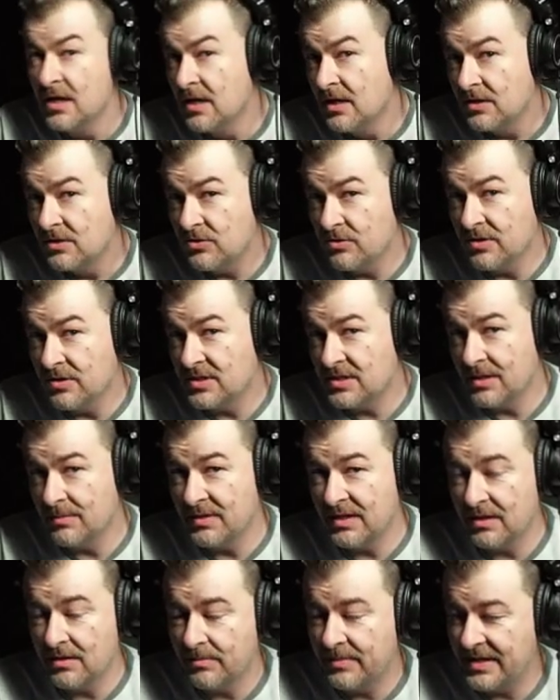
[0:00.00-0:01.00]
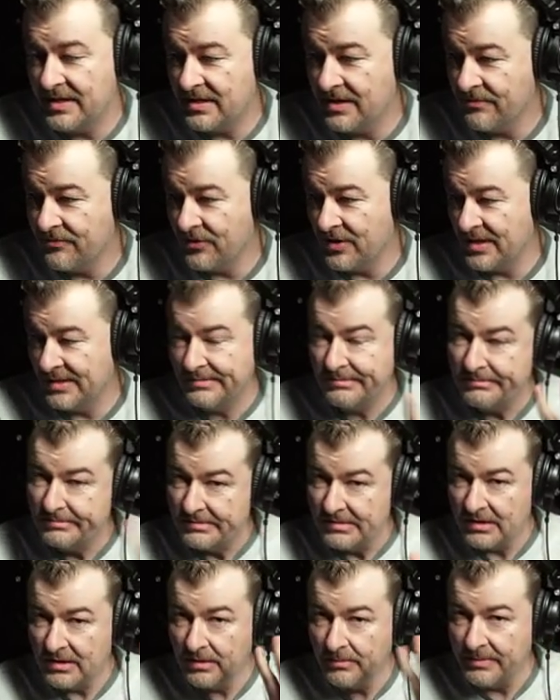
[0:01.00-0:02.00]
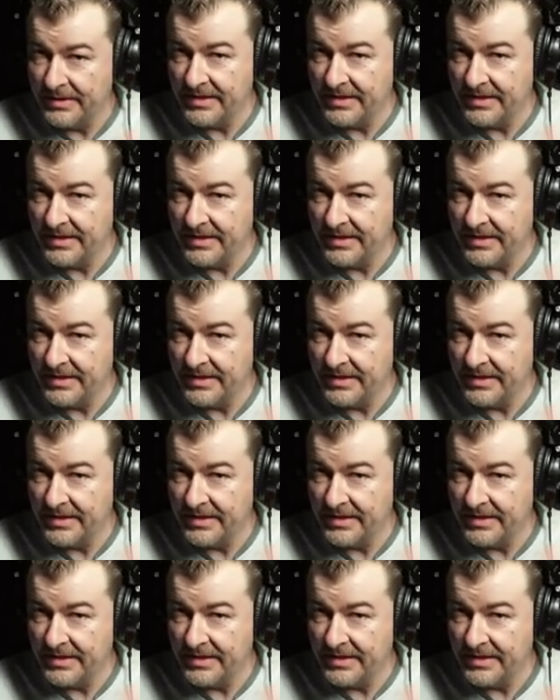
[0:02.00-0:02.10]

doing something a little bit different, a little bit